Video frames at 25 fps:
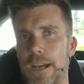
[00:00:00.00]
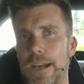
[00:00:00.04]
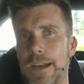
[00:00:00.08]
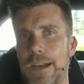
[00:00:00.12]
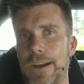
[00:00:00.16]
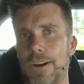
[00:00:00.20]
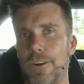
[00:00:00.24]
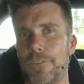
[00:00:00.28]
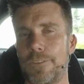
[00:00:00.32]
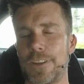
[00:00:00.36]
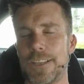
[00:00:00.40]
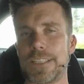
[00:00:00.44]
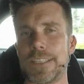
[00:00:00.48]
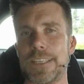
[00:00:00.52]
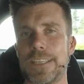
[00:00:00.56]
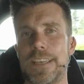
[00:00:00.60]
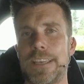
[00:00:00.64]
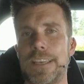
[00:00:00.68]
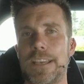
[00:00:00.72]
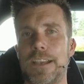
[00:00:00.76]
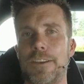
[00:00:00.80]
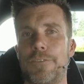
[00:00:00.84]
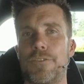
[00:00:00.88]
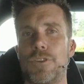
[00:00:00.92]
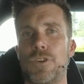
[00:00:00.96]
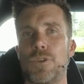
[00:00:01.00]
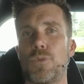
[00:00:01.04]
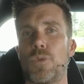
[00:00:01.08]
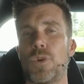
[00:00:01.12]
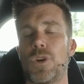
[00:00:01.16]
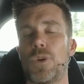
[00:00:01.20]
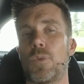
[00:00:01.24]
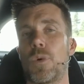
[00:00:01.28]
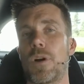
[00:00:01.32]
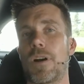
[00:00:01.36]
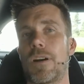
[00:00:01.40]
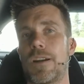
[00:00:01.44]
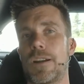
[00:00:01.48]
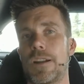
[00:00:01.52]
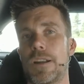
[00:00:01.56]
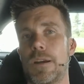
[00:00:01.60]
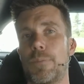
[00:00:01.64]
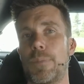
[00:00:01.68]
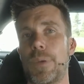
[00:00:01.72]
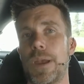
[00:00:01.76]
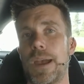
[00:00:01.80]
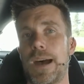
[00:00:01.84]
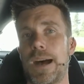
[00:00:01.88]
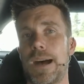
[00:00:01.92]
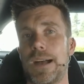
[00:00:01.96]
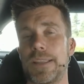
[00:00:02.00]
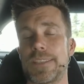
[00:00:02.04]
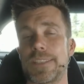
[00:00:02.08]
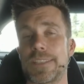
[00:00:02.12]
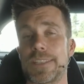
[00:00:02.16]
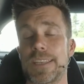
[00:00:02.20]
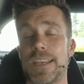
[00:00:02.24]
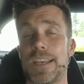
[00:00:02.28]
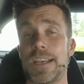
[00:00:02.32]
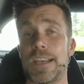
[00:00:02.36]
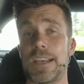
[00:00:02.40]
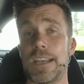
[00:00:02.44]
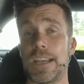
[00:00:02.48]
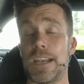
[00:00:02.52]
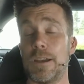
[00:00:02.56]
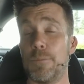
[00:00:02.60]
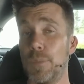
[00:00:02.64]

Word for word: Uh, obviously, if you were worried about uh,